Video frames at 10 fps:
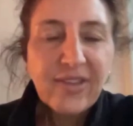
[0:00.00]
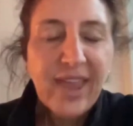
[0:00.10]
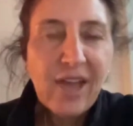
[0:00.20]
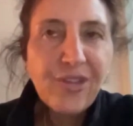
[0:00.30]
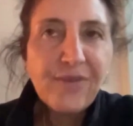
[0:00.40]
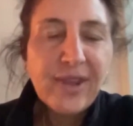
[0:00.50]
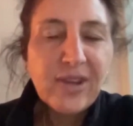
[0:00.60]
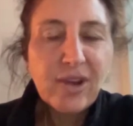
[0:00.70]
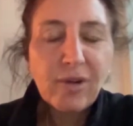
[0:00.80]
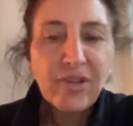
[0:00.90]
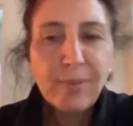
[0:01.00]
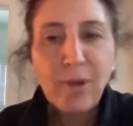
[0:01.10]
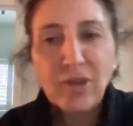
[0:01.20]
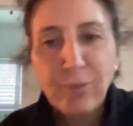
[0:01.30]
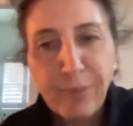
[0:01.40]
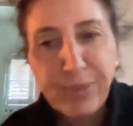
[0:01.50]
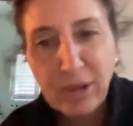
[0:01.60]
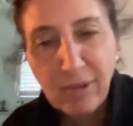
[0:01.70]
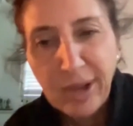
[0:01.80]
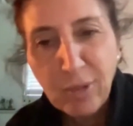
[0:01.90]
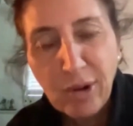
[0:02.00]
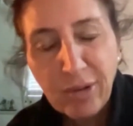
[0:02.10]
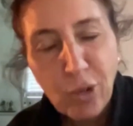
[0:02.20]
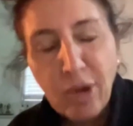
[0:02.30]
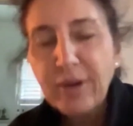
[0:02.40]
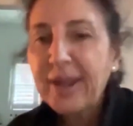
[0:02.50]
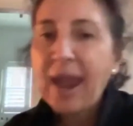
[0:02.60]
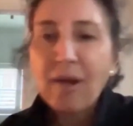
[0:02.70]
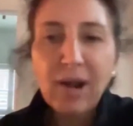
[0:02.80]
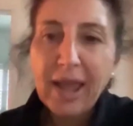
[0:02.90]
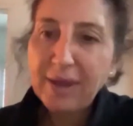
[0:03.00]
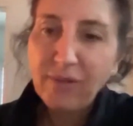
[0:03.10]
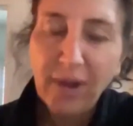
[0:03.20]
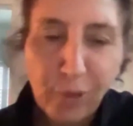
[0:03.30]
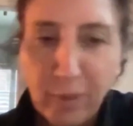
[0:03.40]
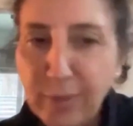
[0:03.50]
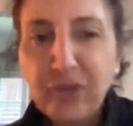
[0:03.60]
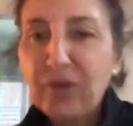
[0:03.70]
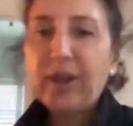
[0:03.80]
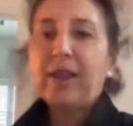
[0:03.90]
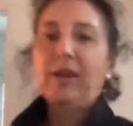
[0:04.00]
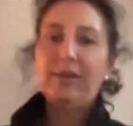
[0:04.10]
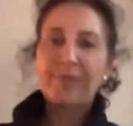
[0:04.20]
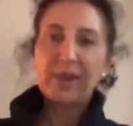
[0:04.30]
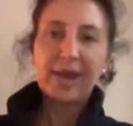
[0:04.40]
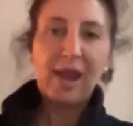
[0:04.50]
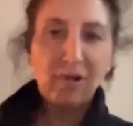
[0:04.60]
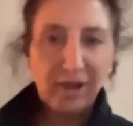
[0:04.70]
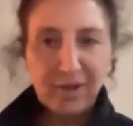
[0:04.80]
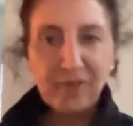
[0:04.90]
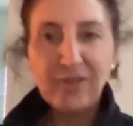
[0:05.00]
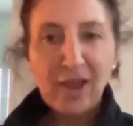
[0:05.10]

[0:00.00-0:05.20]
the south of India, it's the most popular anywhere in the world, in Kerala, if I'm not mistaken. Kerala